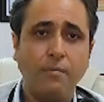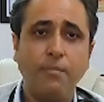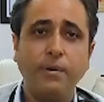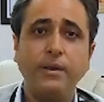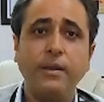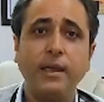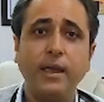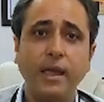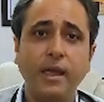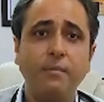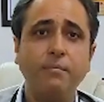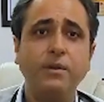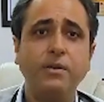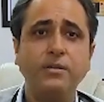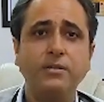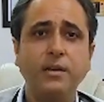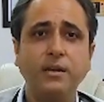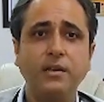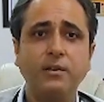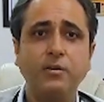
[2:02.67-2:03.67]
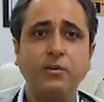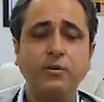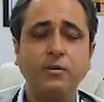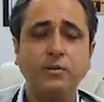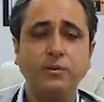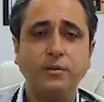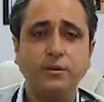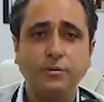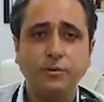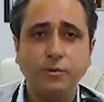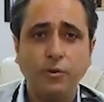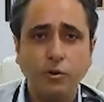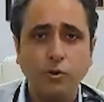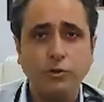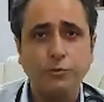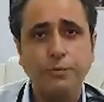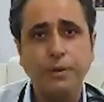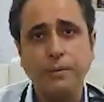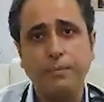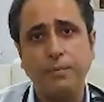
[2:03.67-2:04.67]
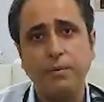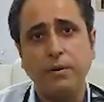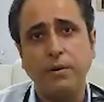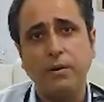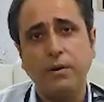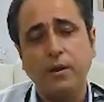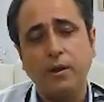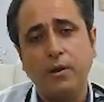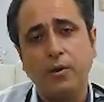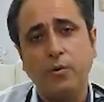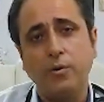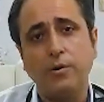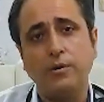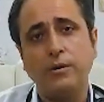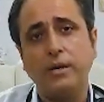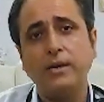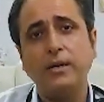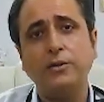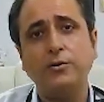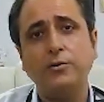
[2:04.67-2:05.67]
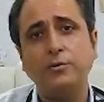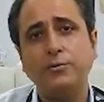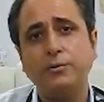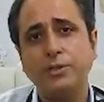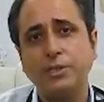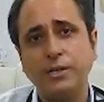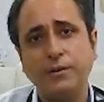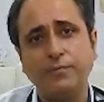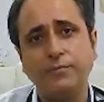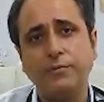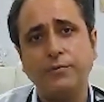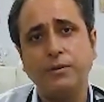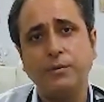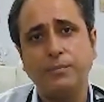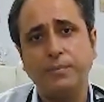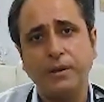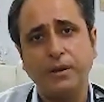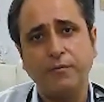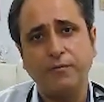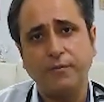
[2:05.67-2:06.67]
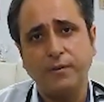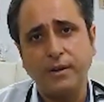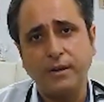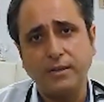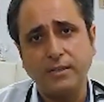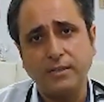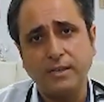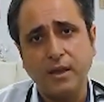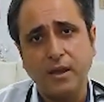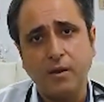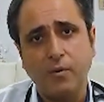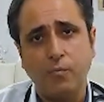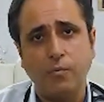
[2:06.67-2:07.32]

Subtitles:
And but the aim is that those people who are ready to shift to the peripheries,